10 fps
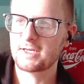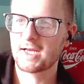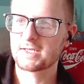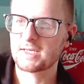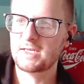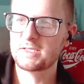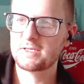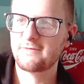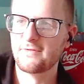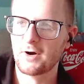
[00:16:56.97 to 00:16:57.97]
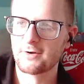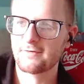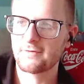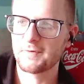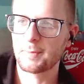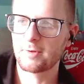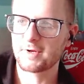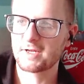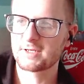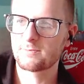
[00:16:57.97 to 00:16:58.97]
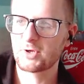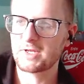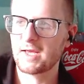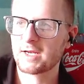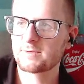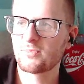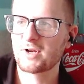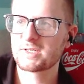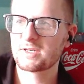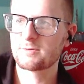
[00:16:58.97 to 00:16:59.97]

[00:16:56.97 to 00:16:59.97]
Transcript: as easy fodder for Republicans, but the ex-president's